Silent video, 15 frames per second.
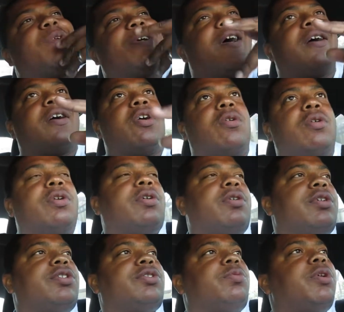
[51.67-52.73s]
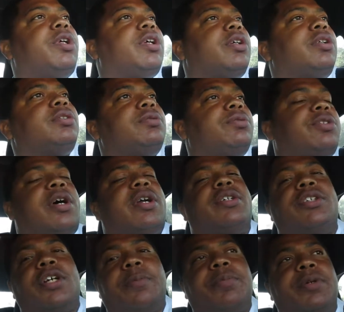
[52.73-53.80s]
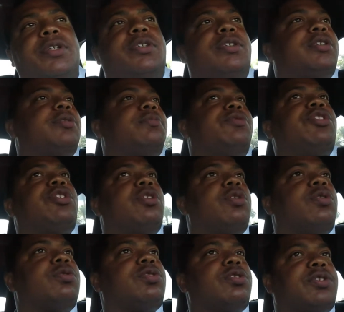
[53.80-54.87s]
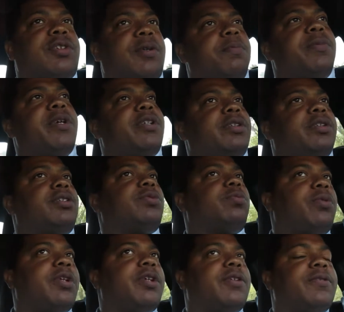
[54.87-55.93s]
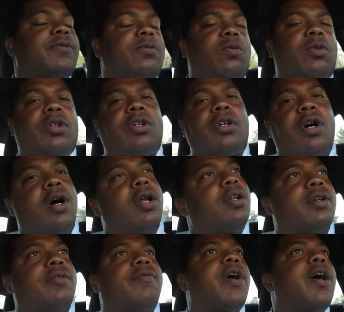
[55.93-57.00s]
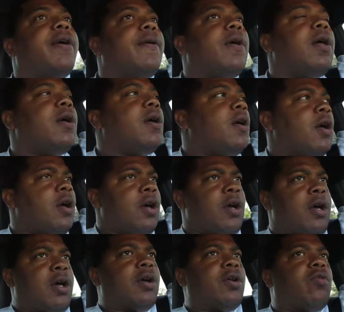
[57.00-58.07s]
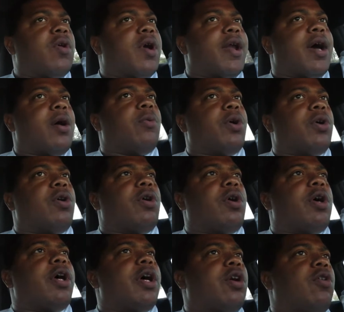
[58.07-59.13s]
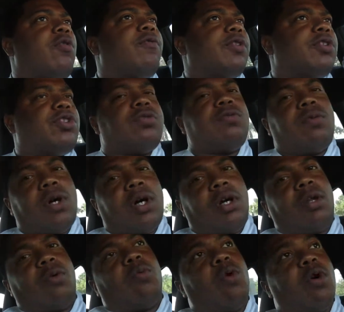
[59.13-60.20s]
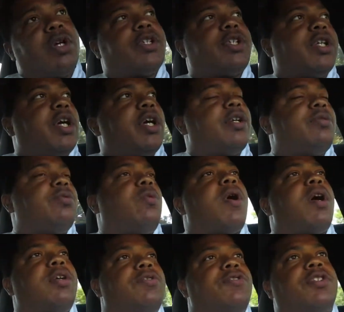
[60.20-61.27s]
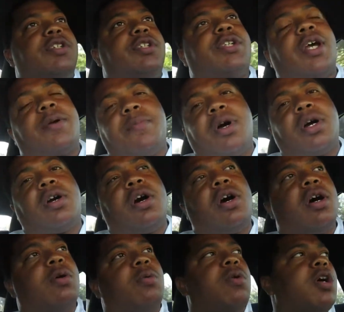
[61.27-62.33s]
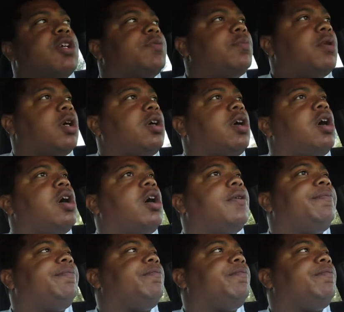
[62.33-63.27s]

we got going on this weekend. Try to jump into some shows and some meets this weekend. We want the car looking right. Right now we're gonna head over to uh, the Watershed, where I usually take my car to wash my car